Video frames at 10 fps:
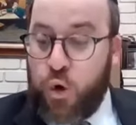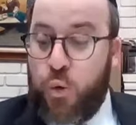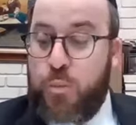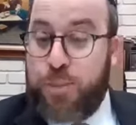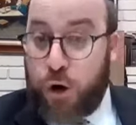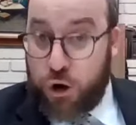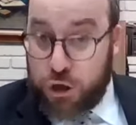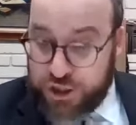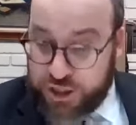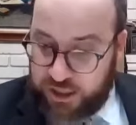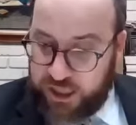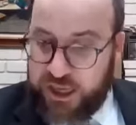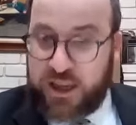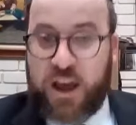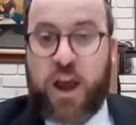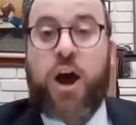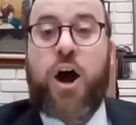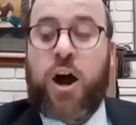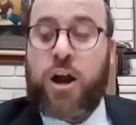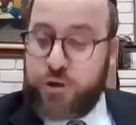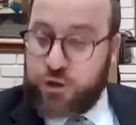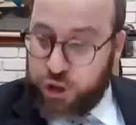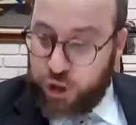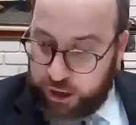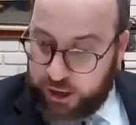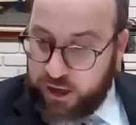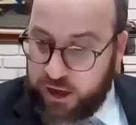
who personally undertook